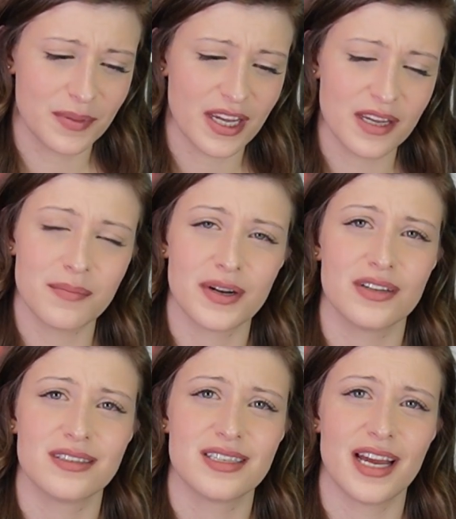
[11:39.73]
playing
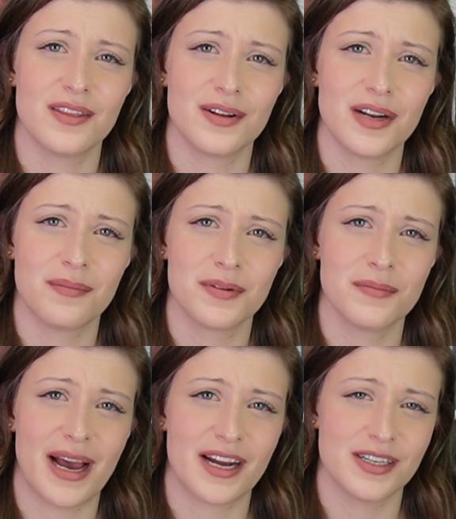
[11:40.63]
birds and their number
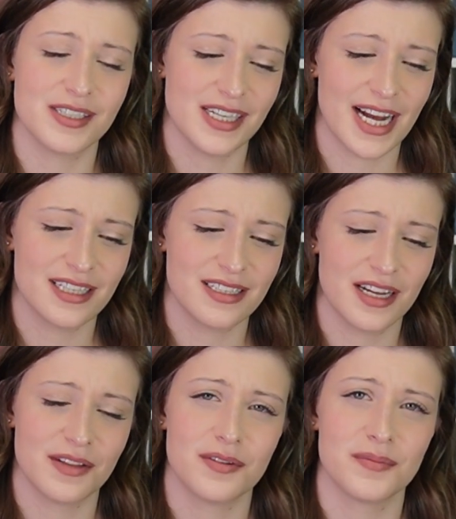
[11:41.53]
matters and adds
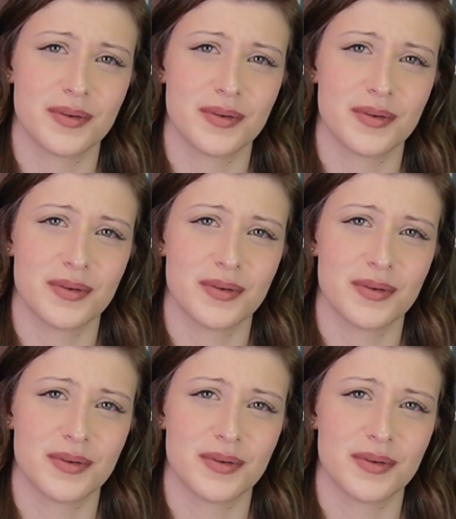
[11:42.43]
to other